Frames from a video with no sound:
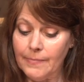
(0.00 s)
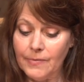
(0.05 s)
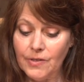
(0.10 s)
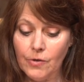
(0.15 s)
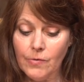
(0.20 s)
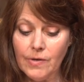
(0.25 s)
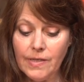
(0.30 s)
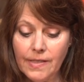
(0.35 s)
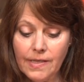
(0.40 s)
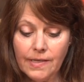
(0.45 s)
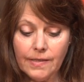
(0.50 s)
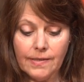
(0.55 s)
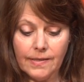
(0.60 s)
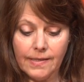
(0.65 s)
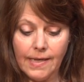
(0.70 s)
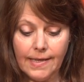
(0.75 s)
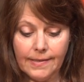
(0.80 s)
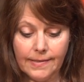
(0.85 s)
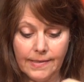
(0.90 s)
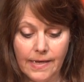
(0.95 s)
So in this
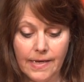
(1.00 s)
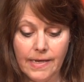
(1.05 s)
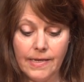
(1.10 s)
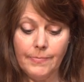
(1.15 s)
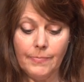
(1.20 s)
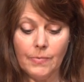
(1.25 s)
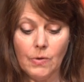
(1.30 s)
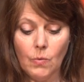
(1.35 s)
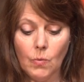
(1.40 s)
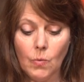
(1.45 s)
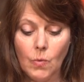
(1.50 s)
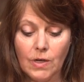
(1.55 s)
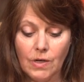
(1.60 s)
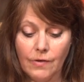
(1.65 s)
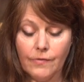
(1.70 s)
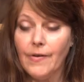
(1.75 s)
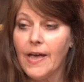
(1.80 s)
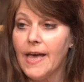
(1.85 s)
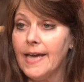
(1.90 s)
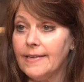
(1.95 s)
essay, one
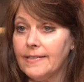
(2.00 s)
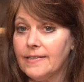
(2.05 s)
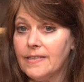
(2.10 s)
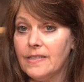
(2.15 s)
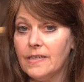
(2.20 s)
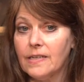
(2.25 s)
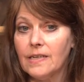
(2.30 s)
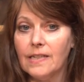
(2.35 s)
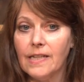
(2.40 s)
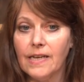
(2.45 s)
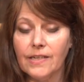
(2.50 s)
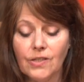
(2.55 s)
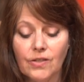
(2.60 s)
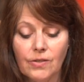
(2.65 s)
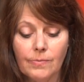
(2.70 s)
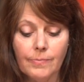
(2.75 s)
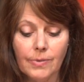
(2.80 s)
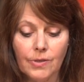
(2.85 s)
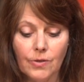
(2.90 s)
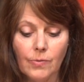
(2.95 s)
of 8 in the
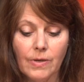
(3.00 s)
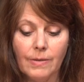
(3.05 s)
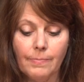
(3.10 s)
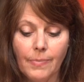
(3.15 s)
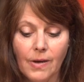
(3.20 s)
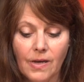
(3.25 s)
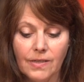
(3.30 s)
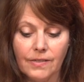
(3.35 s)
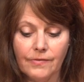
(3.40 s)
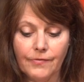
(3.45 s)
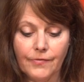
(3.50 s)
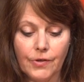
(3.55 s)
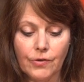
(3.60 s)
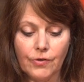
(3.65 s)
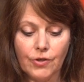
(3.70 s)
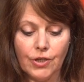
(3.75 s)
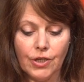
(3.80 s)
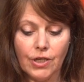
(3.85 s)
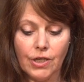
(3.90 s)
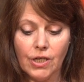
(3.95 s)
collection Between Past and
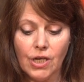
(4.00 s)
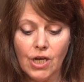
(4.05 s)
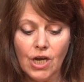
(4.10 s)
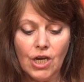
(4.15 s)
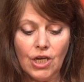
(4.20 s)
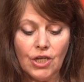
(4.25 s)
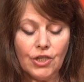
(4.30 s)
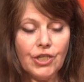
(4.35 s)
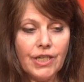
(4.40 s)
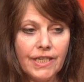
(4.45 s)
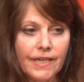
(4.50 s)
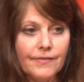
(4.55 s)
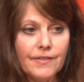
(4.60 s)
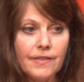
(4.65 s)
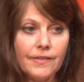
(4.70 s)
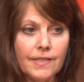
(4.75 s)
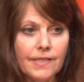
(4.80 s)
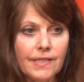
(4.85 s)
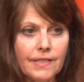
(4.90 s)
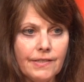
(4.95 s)
Future, she gives
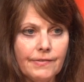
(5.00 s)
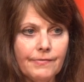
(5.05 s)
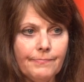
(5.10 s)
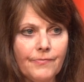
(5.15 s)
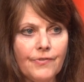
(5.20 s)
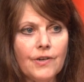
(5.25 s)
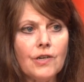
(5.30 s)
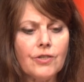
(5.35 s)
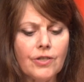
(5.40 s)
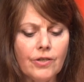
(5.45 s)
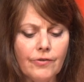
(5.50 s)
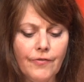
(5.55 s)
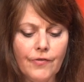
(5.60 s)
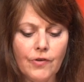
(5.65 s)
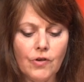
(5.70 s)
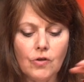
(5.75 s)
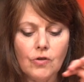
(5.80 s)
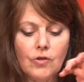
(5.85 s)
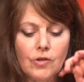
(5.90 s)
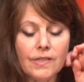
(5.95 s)
us this
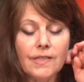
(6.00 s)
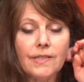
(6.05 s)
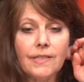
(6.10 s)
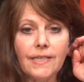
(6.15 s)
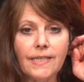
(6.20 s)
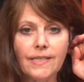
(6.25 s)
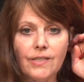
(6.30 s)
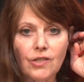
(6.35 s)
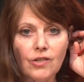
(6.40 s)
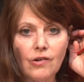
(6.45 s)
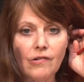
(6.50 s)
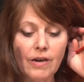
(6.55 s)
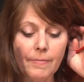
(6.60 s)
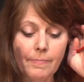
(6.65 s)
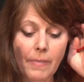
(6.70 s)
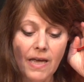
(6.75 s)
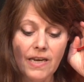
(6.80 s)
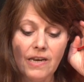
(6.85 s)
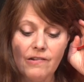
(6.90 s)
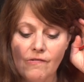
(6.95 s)
philosophical and historic
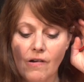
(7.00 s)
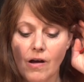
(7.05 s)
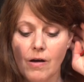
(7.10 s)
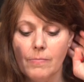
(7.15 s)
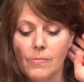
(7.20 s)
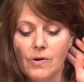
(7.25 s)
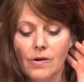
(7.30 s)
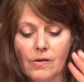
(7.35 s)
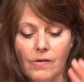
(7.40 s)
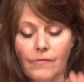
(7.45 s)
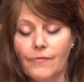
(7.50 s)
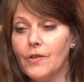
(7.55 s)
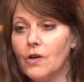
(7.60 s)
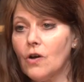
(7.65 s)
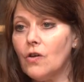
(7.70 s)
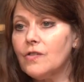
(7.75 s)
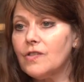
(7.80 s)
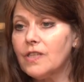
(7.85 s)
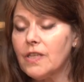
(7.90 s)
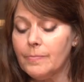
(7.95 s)
panorama of the
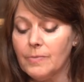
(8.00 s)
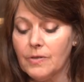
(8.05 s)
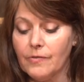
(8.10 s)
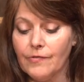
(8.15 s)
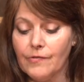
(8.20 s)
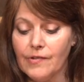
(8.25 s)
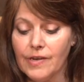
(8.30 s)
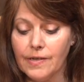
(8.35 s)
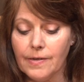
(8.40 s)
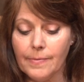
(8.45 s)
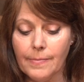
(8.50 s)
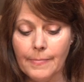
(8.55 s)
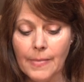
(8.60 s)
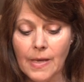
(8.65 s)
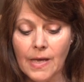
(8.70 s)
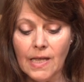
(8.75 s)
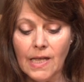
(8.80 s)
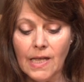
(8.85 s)
concept of freedom.